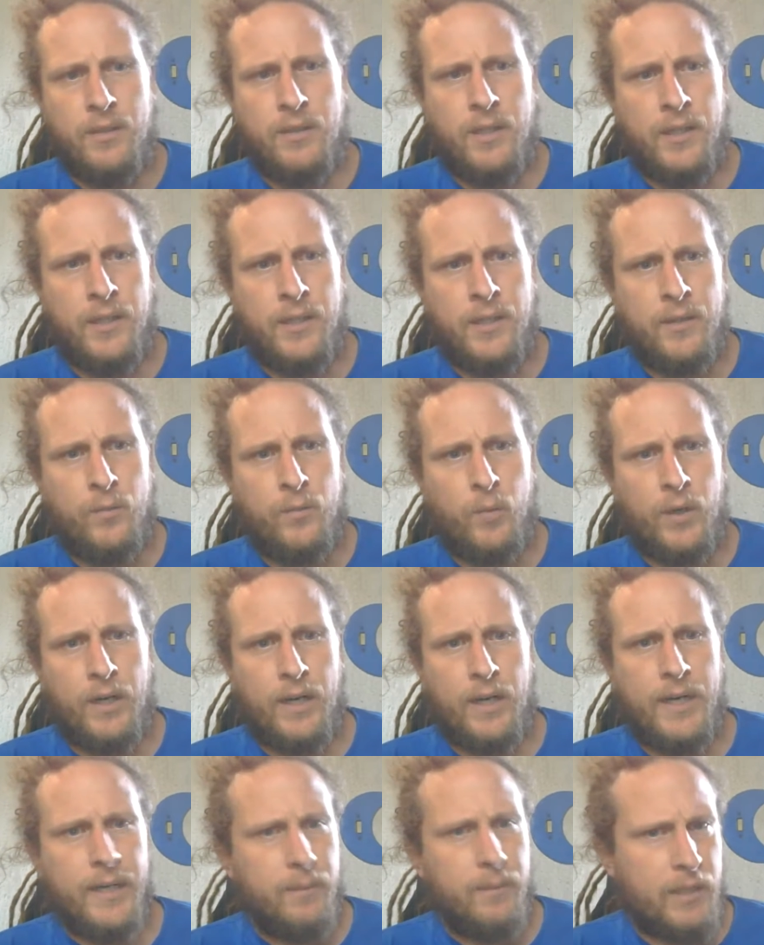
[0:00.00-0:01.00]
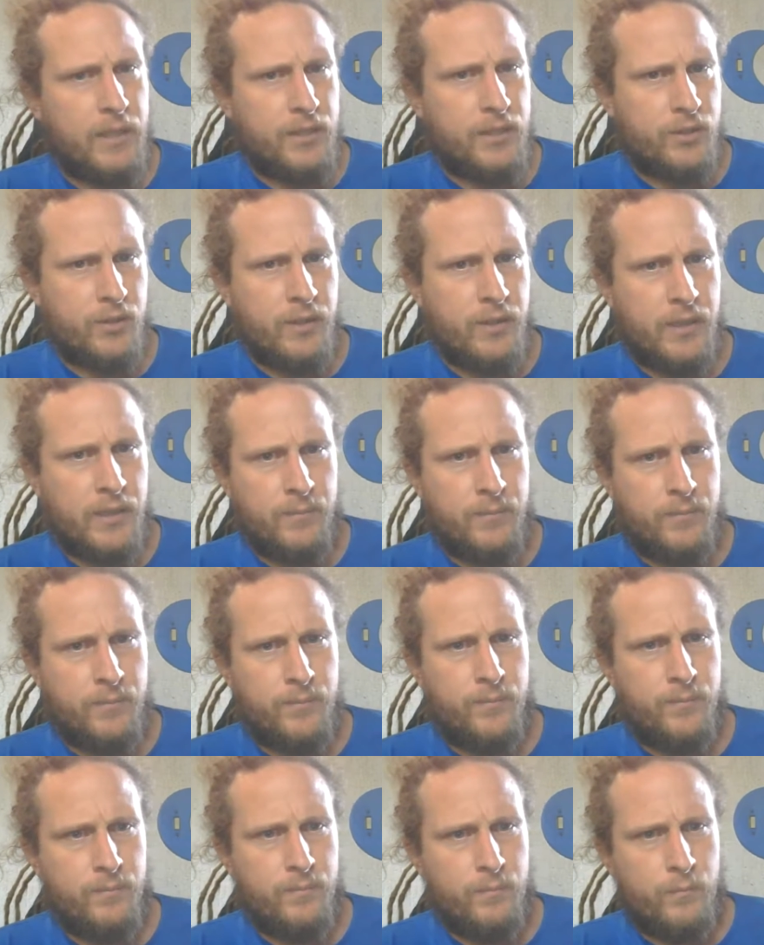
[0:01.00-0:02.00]
Work out how to measure
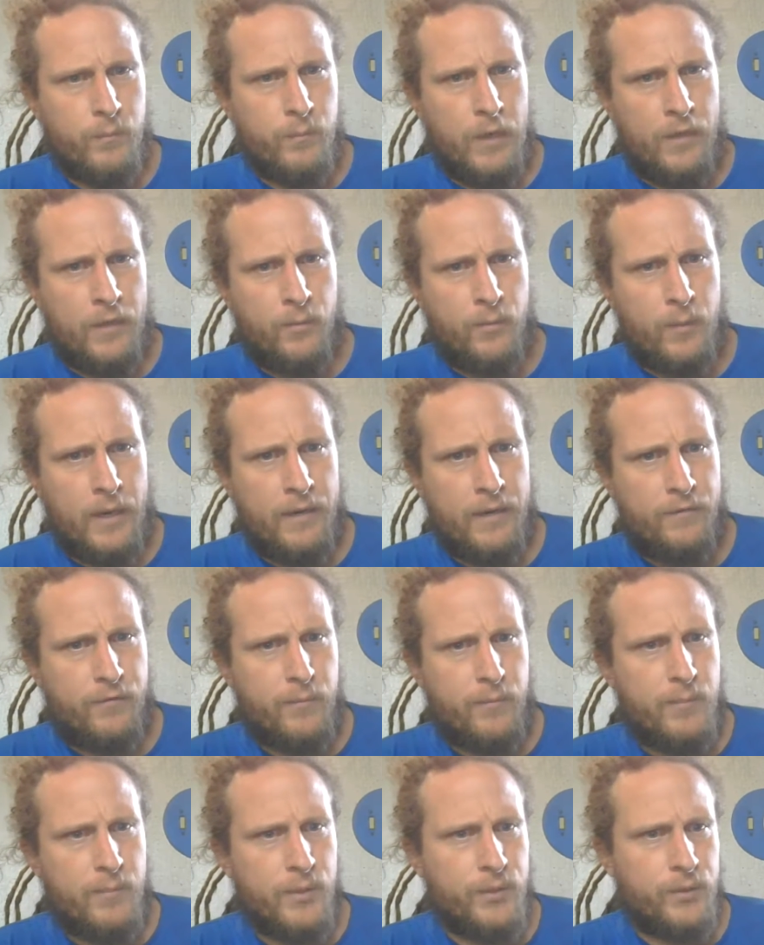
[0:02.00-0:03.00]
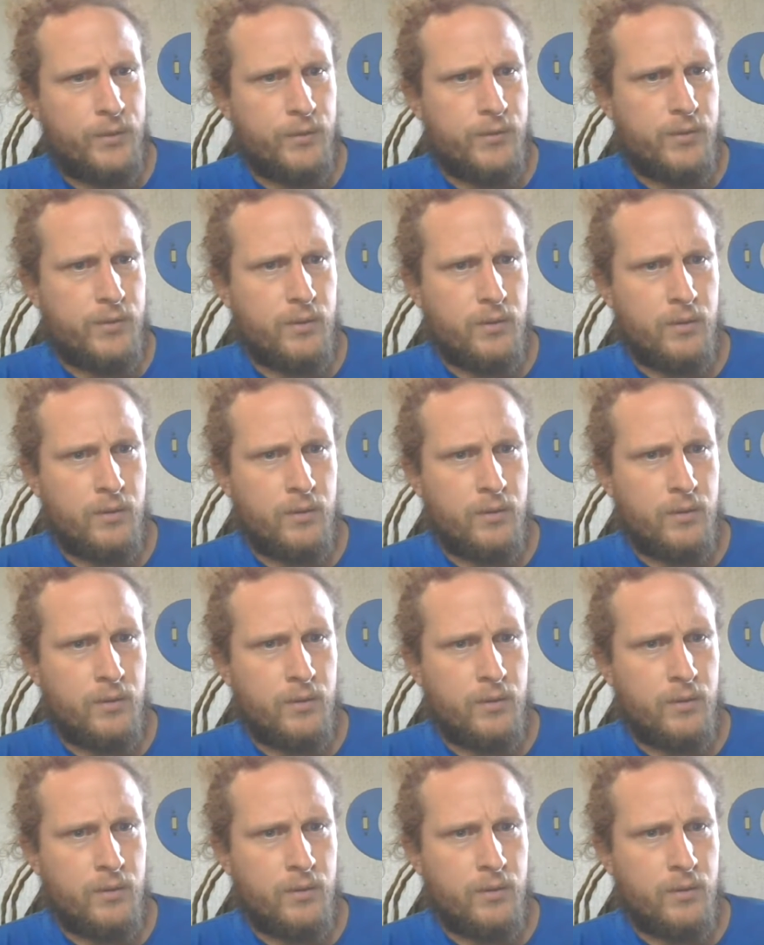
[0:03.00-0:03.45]
them rather than waiting for builds.